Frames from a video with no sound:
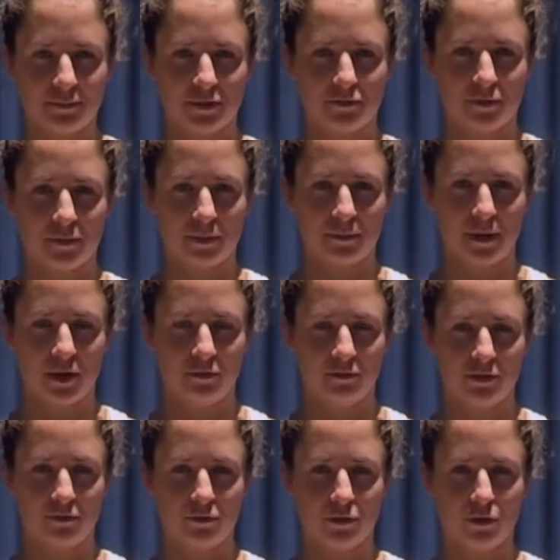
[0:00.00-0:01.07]
from the
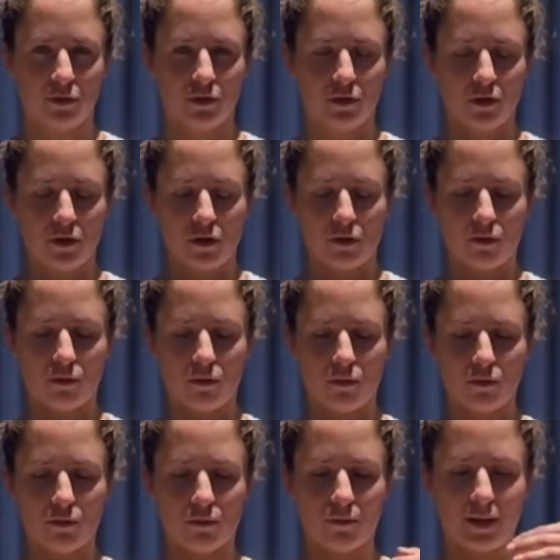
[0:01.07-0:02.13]
pelvic floor
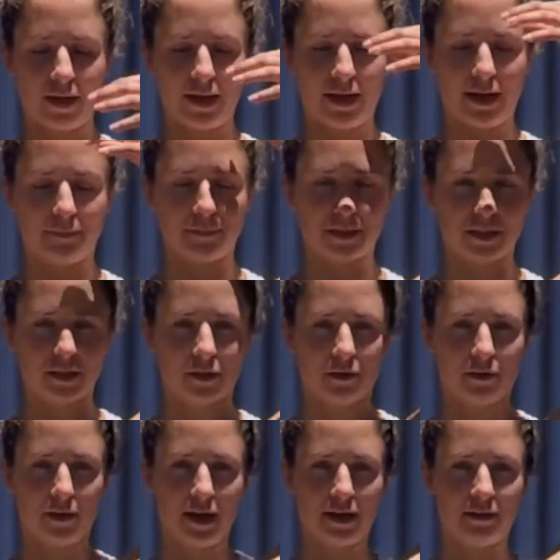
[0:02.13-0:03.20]
all the way up to the
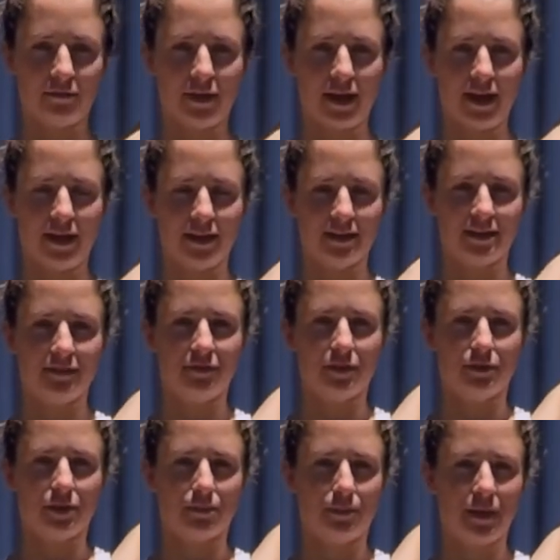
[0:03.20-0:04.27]
crown of the head, as if there
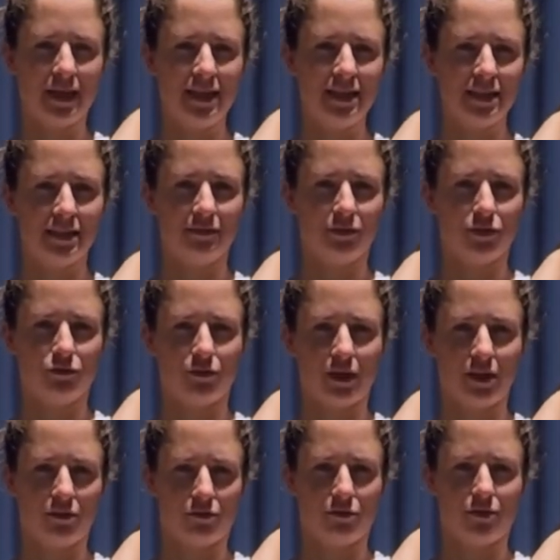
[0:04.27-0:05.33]
was a piece of
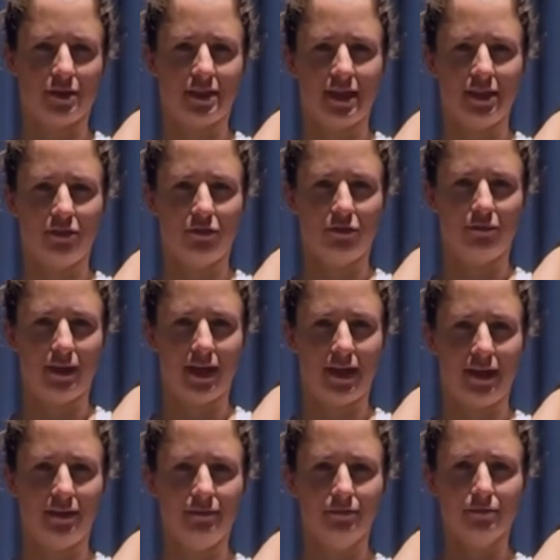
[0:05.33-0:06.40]
string through the center of my
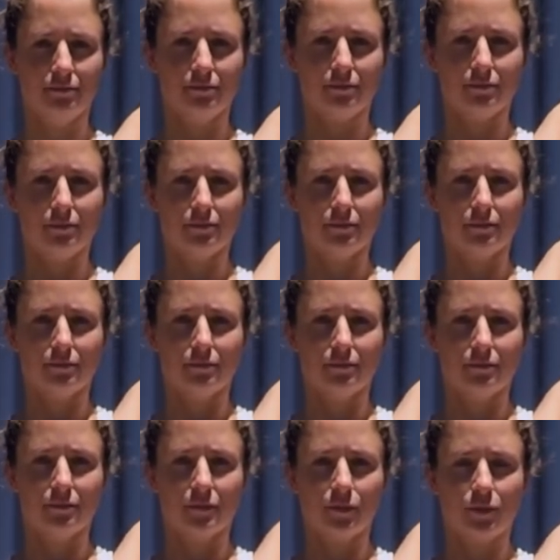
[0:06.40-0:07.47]
head,
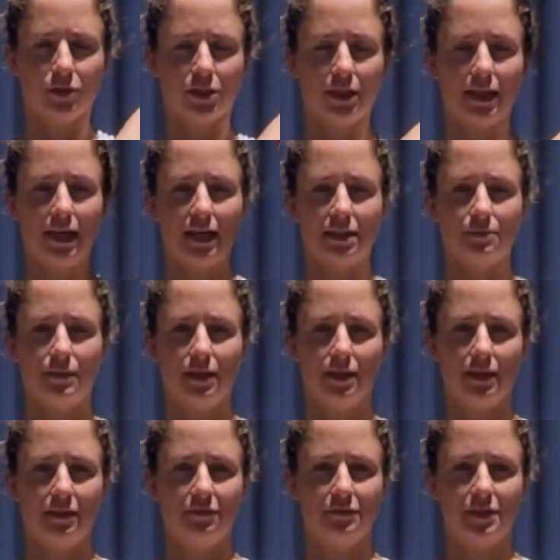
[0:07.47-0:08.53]
which allows me to
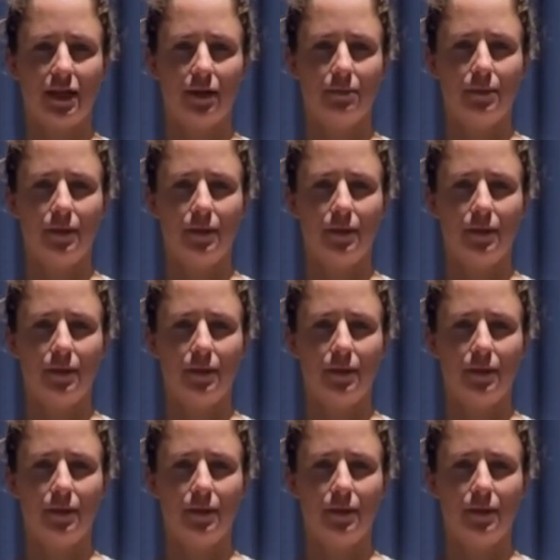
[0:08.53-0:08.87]
lift up.